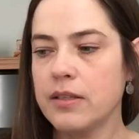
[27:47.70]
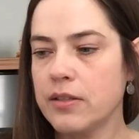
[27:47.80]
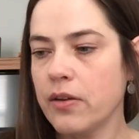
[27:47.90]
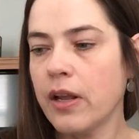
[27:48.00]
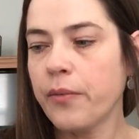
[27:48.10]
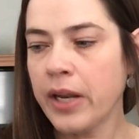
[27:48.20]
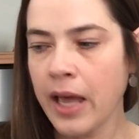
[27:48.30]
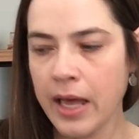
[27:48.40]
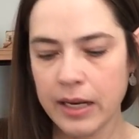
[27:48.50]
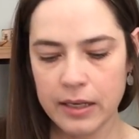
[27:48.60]
So I went
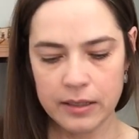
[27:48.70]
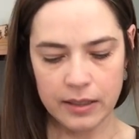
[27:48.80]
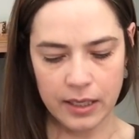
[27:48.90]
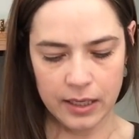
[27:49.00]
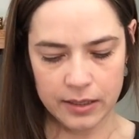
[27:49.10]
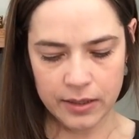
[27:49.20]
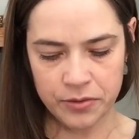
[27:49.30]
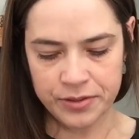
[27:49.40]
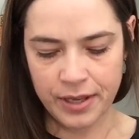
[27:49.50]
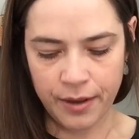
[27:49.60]
ahead and kitted
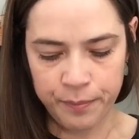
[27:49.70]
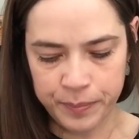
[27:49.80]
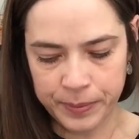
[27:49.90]
those up.